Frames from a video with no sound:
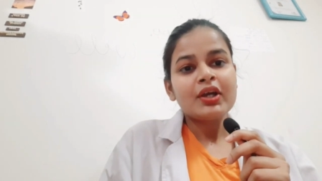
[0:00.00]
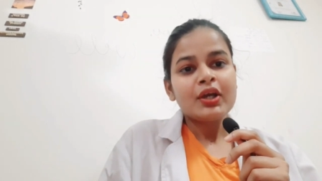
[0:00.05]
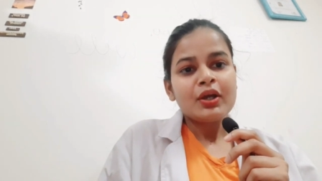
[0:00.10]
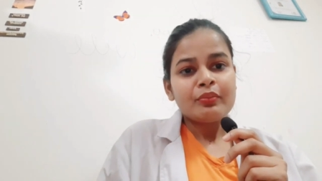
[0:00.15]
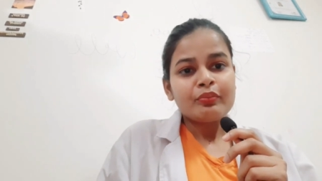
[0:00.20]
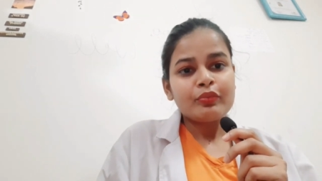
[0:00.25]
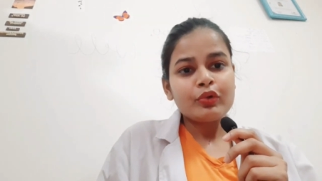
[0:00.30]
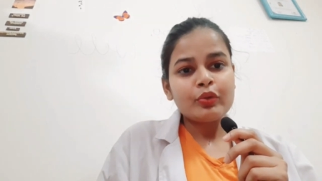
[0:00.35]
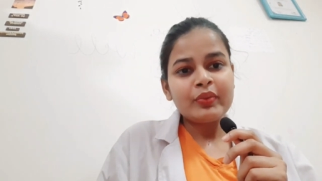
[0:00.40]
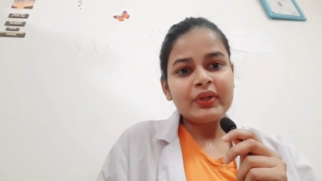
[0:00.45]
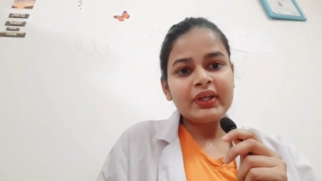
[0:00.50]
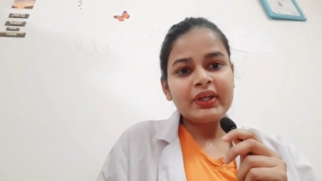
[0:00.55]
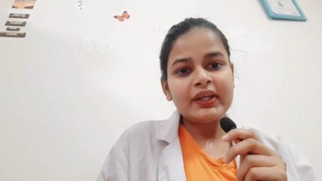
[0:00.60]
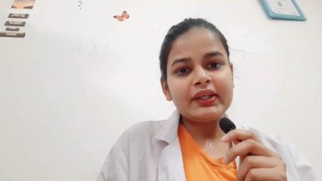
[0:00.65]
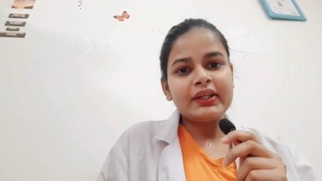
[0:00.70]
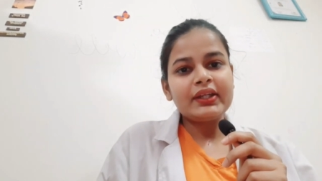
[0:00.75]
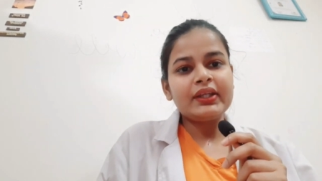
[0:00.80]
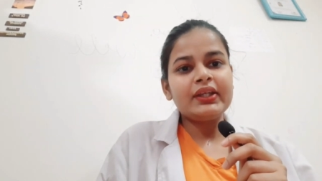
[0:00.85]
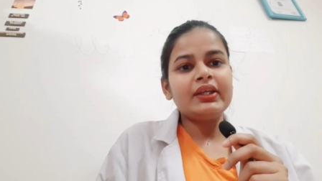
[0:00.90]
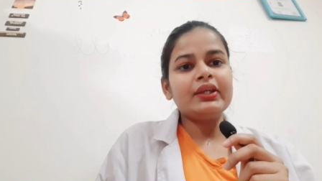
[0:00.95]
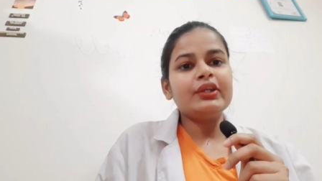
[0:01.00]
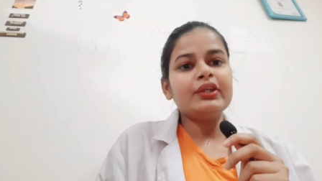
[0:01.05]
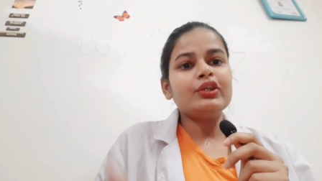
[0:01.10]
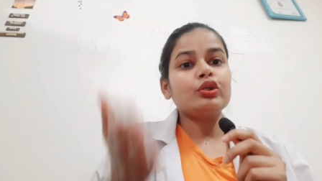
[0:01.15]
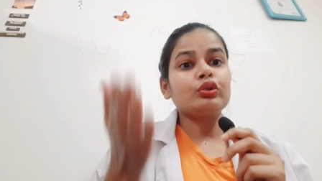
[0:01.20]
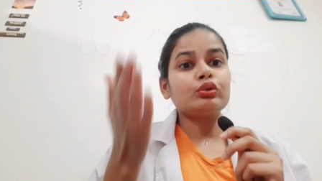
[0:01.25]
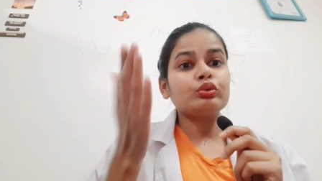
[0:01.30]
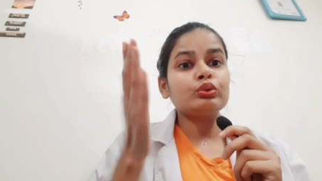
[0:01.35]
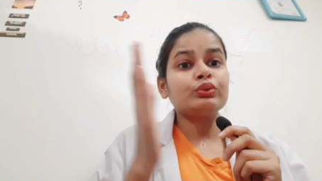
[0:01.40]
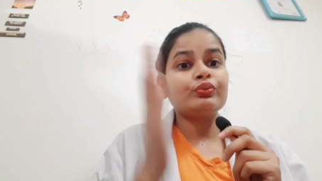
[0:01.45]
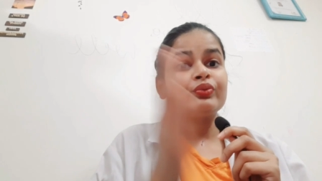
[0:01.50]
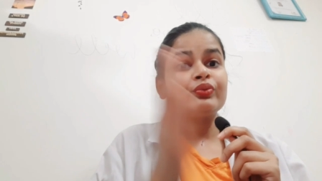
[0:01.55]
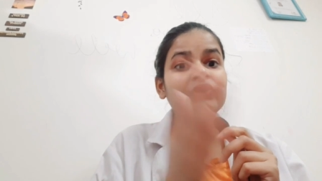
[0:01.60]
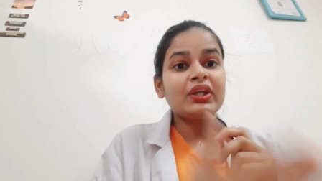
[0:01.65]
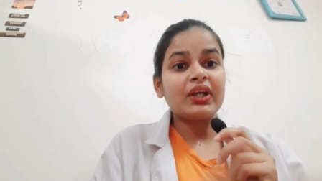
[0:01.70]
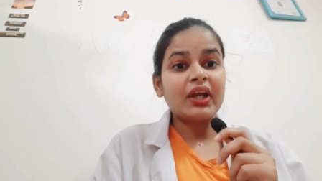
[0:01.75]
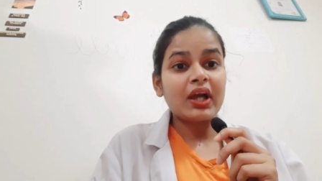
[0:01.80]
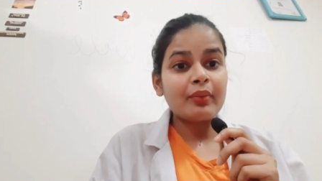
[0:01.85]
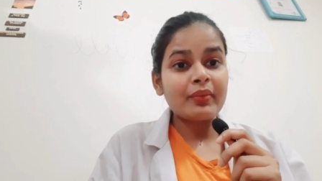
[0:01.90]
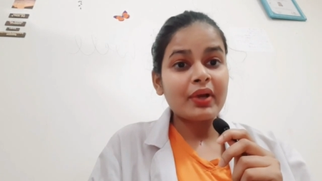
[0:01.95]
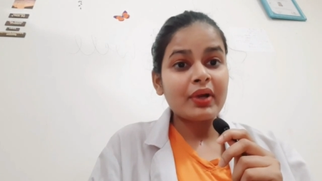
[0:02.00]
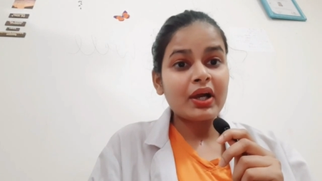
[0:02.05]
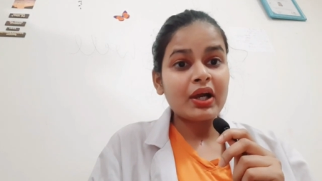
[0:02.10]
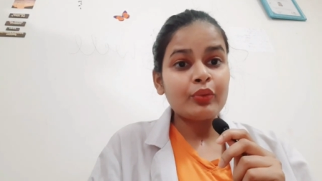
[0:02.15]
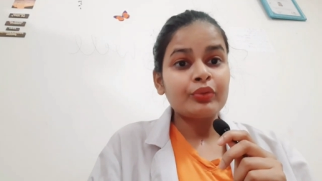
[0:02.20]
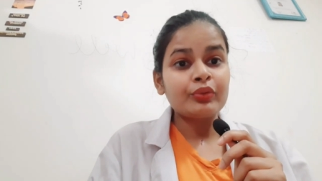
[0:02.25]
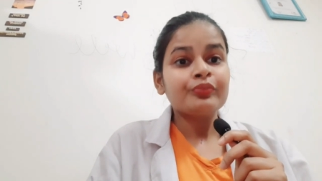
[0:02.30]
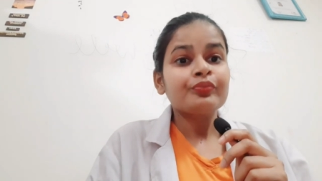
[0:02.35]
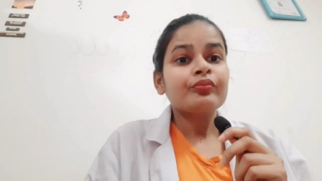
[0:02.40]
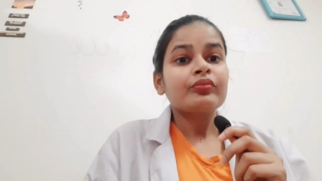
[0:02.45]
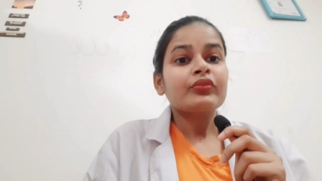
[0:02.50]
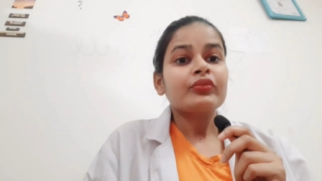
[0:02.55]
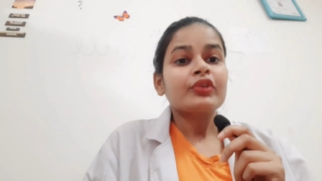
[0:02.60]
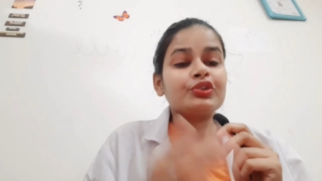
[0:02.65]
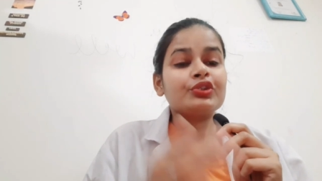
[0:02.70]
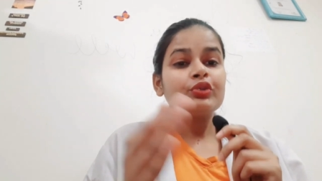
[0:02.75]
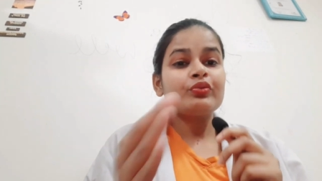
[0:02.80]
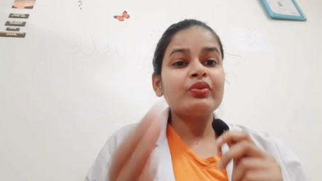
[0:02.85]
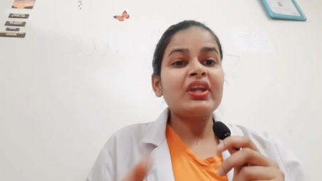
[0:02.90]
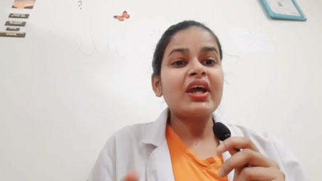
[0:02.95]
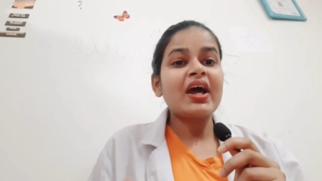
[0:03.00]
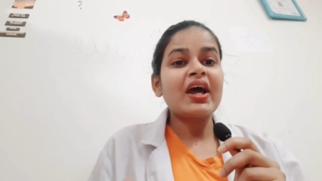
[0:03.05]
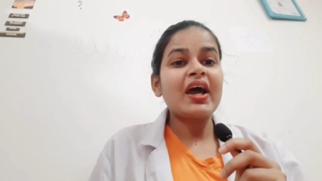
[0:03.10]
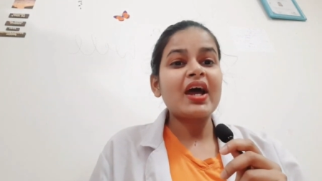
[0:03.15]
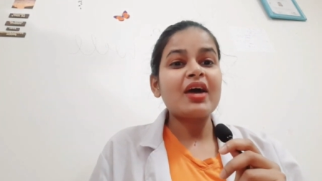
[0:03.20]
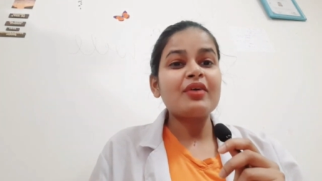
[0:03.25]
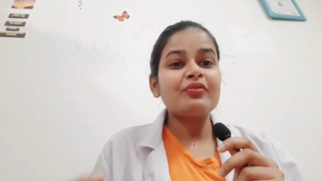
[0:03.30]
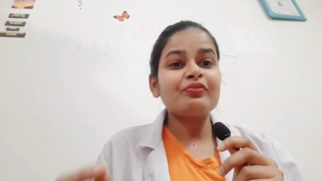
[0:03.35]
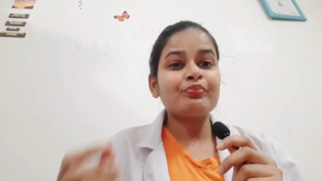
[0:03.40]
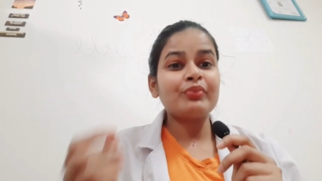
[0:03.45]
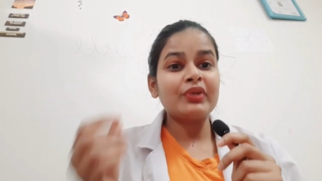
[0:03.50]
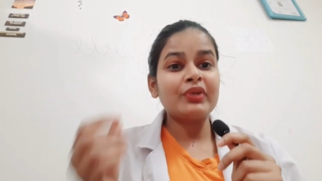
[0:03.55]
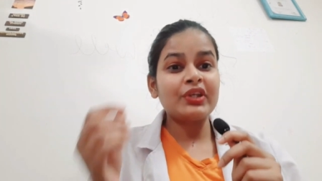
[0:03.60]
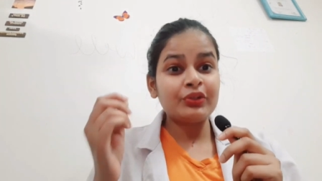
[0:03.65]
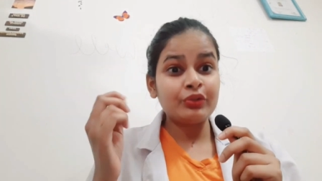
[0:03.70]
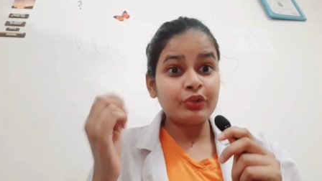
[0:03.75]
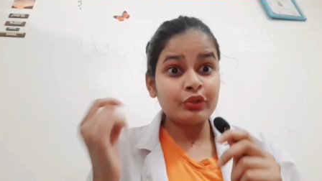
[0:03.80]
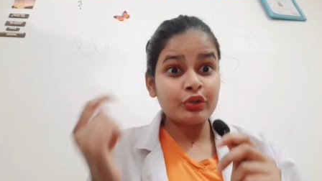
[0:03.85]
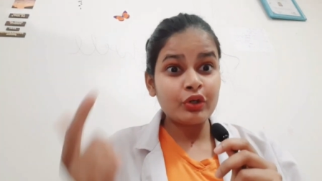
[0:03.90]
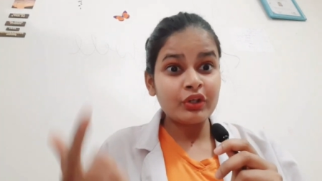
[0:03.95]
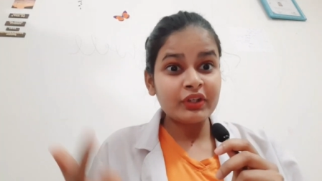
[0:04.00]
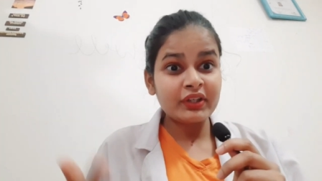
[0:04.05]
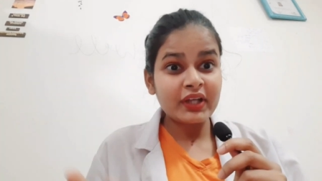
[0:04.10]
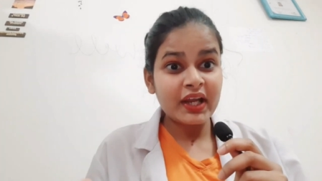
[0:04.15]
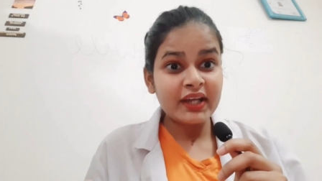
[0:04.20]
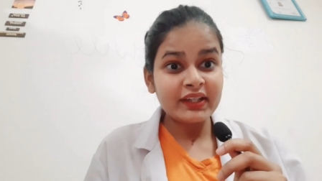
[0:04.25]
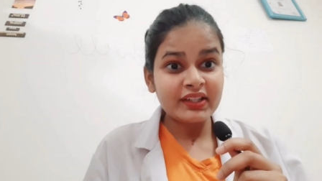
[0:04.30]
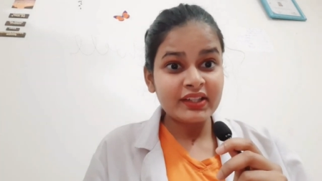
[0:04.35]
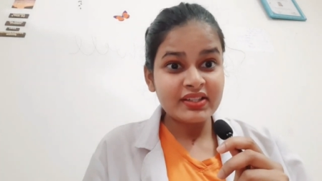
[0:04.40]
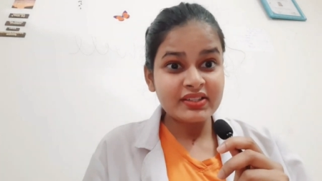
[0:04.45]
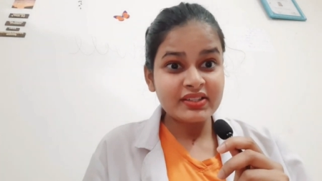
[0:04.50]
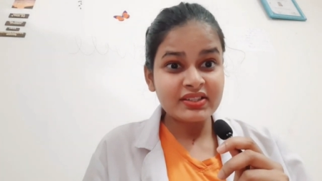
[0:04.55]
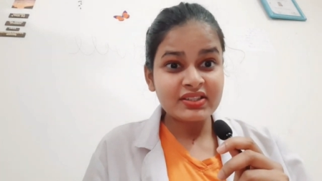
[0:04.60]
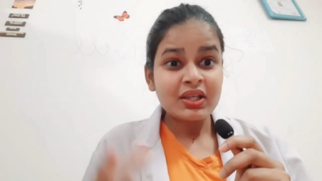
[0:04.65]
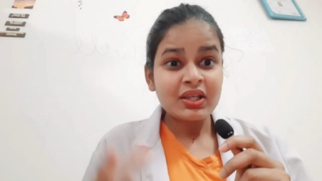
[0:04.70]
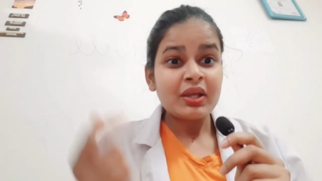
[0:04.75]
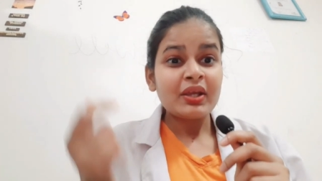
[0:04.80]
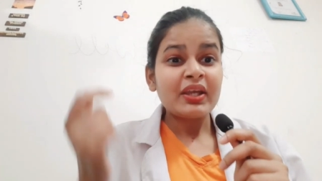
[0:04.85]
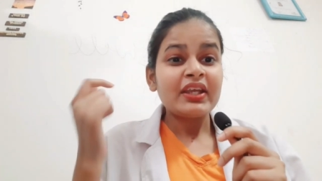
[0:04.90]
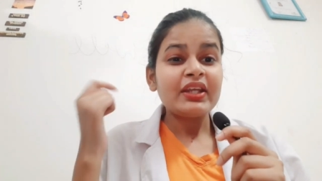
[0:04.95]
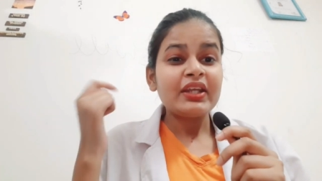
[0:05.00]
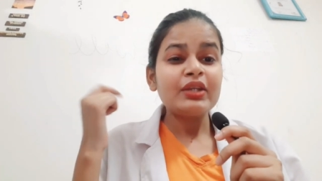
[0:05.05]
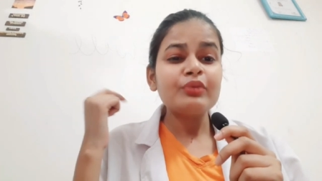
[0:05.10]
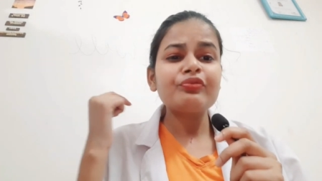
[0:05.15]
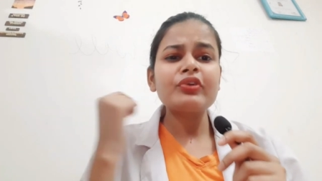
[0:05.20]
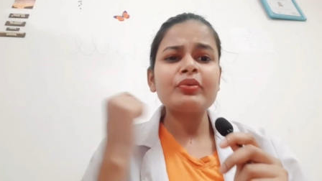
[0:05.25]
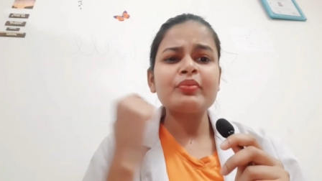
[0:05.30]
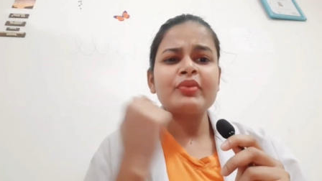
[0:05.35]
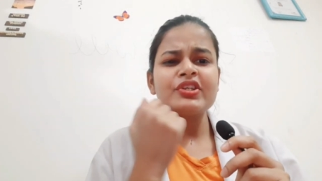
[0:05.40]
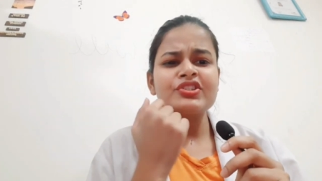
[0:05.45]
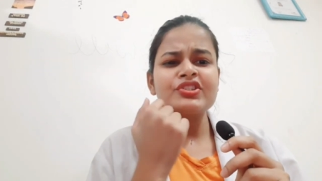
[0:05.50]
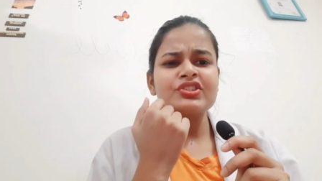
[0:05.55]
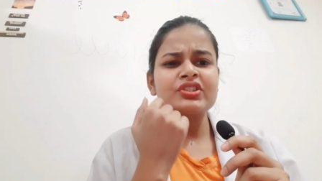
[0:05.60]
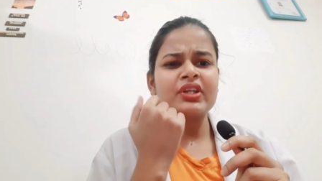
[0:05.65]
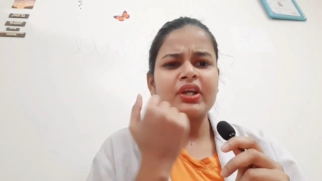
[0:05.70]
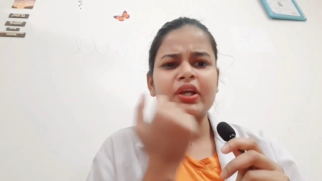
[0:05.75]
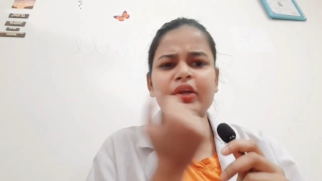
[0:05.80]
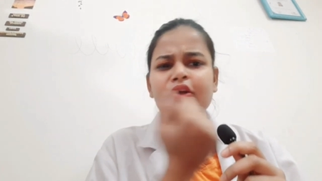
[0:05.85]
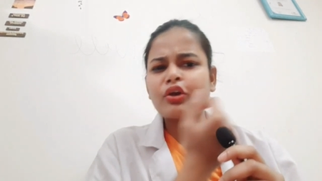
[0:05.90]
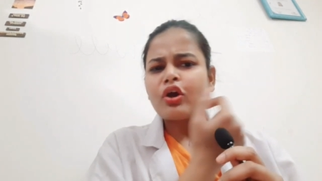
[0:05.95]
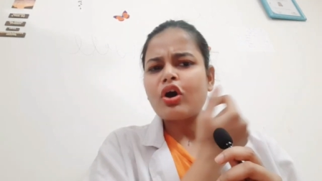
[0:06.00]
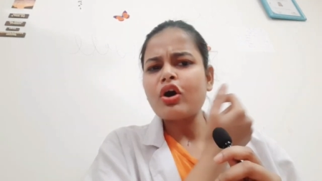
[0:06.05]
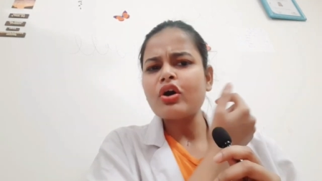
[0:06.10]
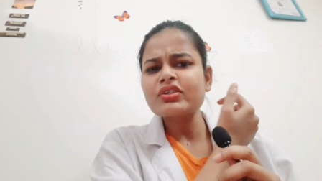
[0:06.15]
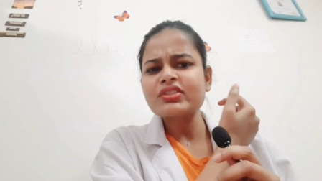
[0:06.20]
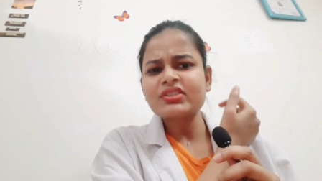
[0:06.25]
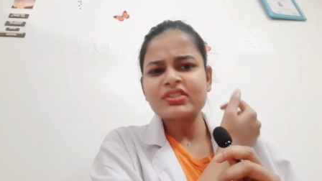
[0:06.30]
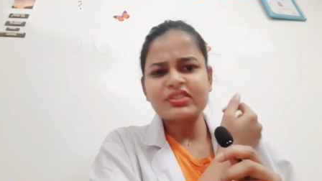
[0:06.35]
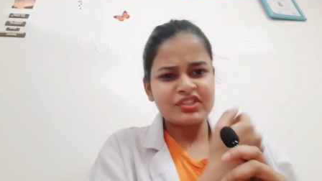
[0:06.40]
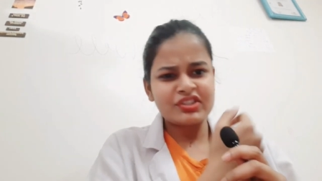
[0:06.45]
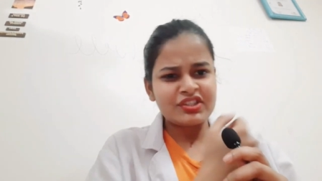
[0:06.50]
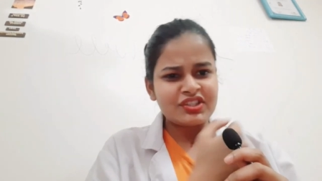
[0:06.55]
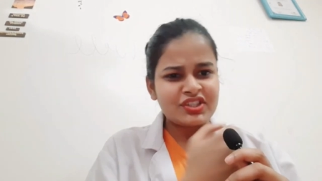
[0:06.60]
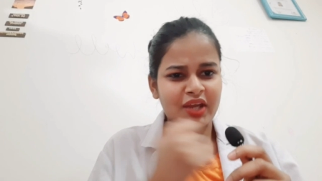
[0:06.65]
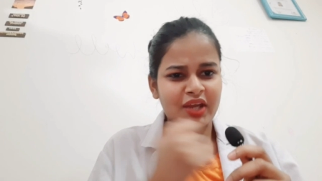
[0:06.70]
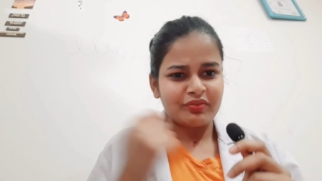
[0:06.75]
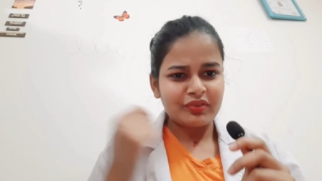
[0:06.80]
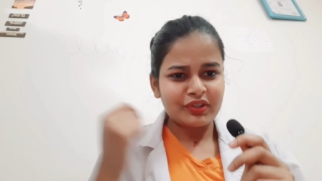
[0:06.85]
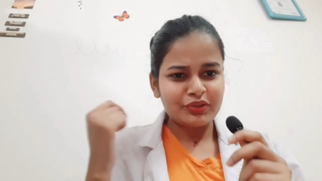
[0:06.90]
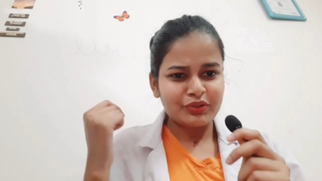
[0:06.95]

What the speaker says: mobility, your tooth will come out, you will have periodontitis, inflammation across the gingiva.